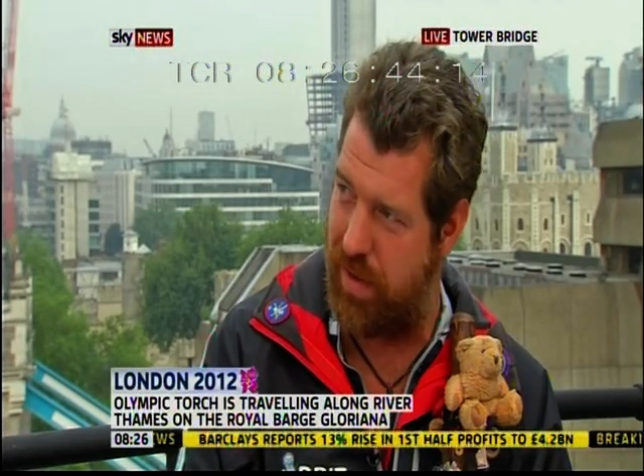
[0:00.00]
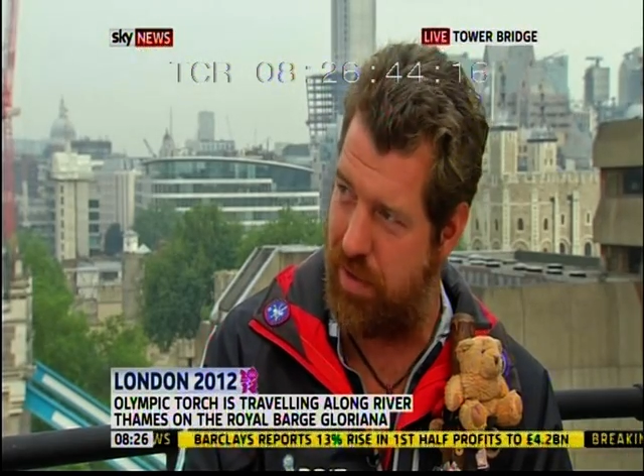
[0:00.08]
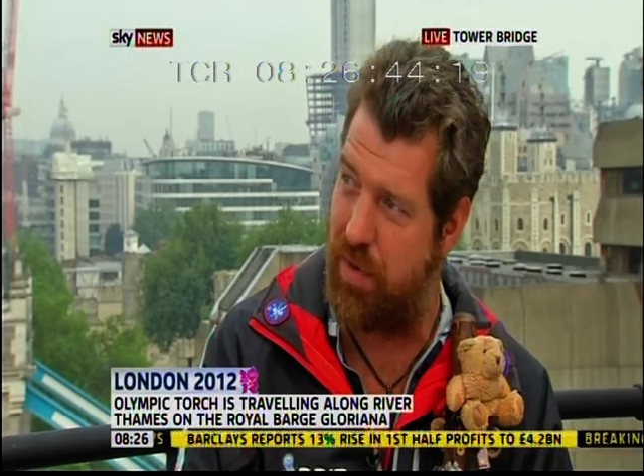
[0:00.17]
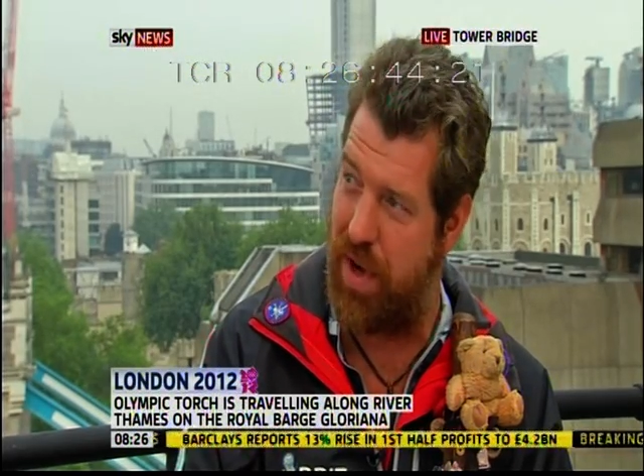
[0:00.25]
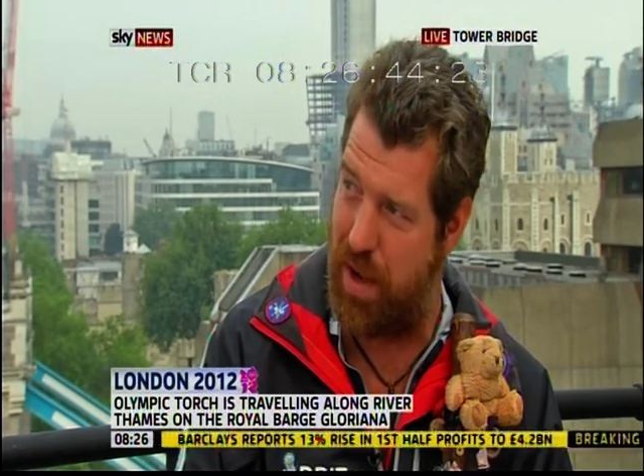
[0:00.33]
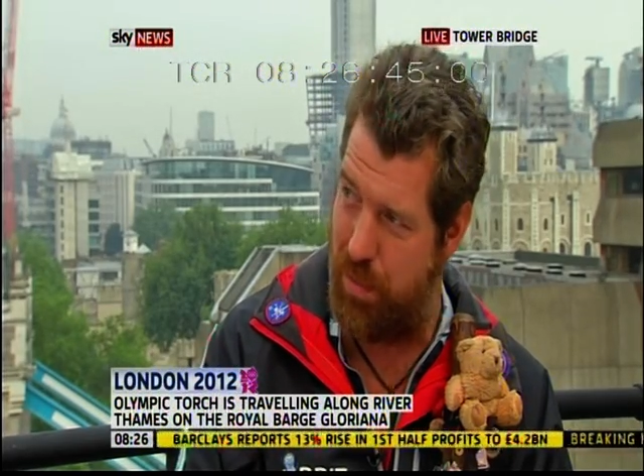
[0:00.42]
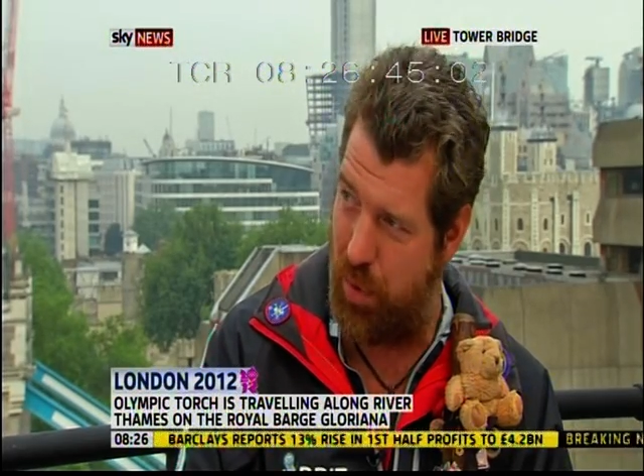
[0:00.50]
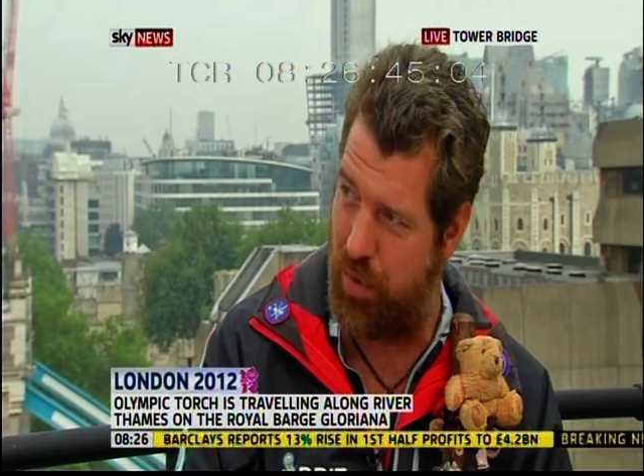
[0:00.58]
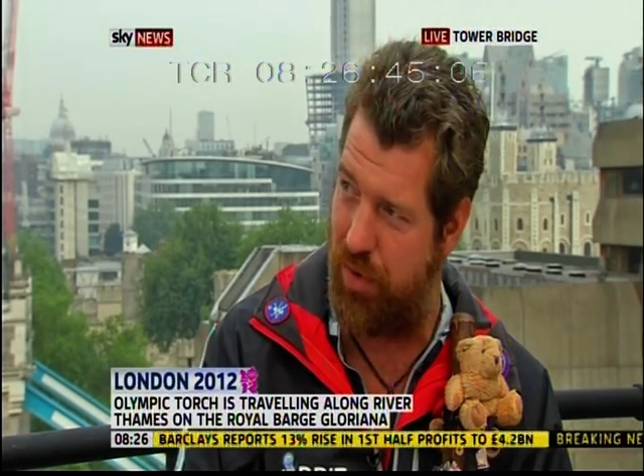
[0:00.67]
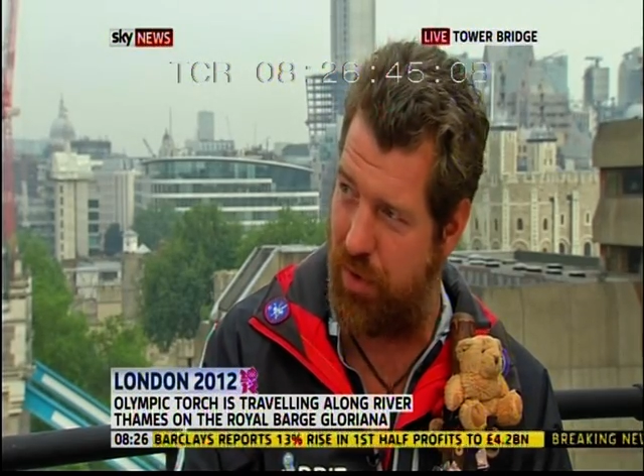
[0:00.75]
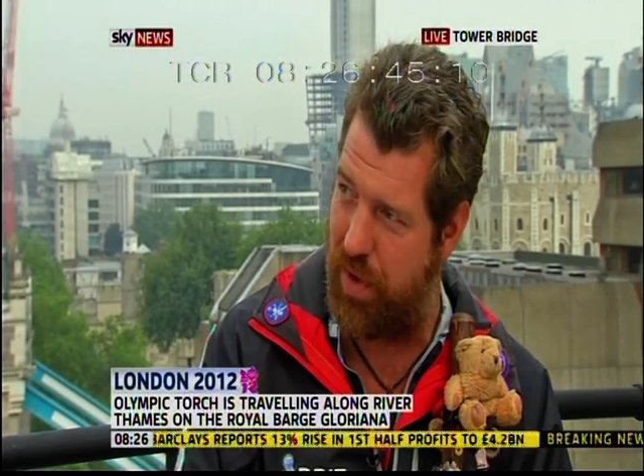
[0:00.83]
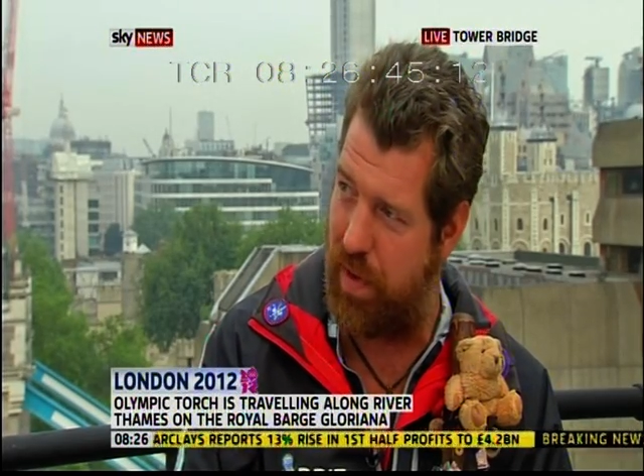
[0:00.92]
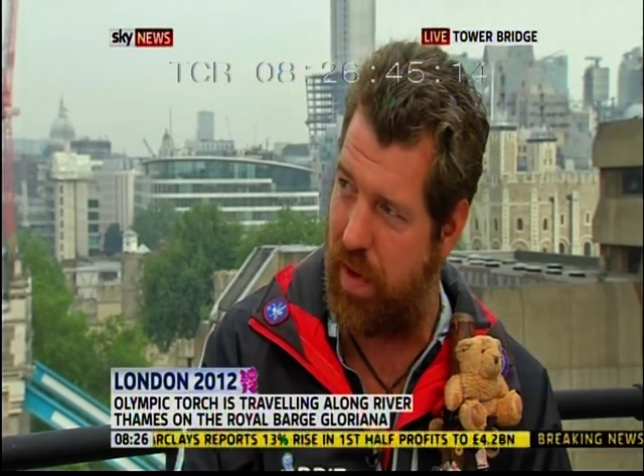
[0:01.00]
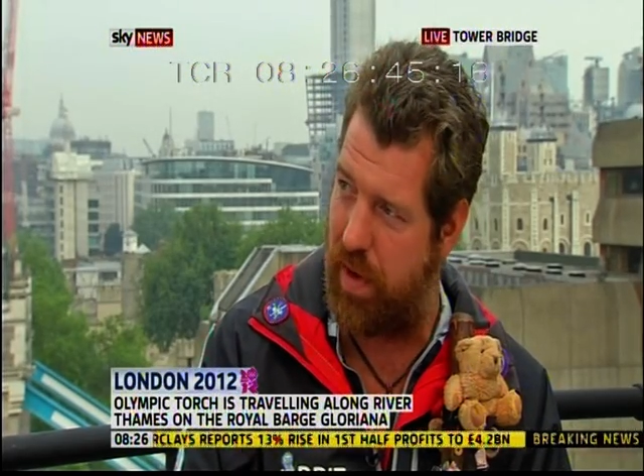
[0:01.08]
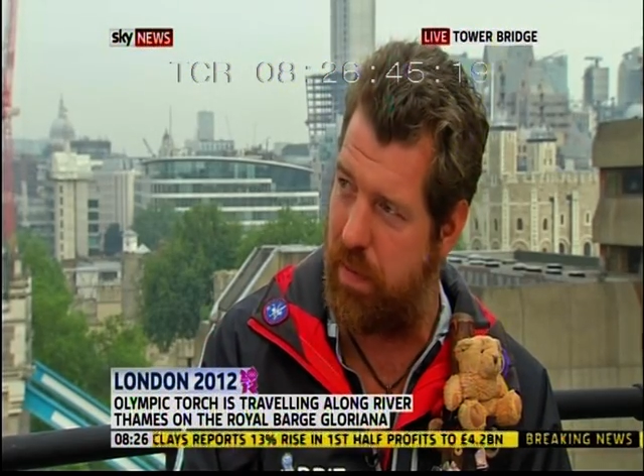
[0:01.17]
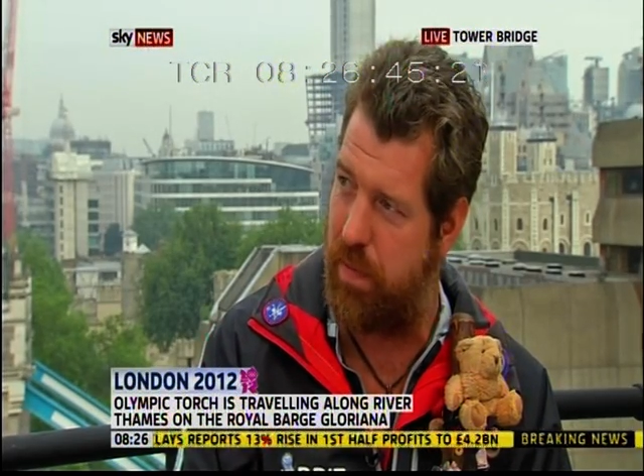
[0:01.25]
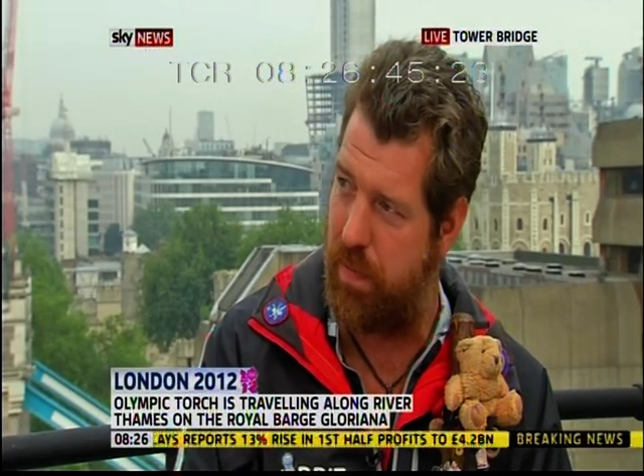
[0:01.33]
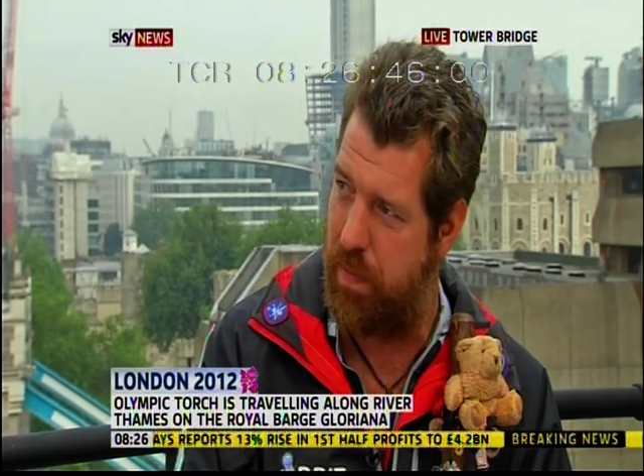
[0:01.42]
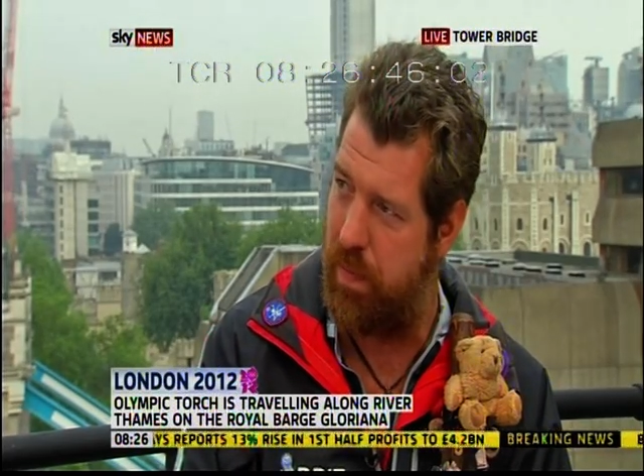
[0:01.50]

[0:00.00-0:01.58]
It's really important to do that.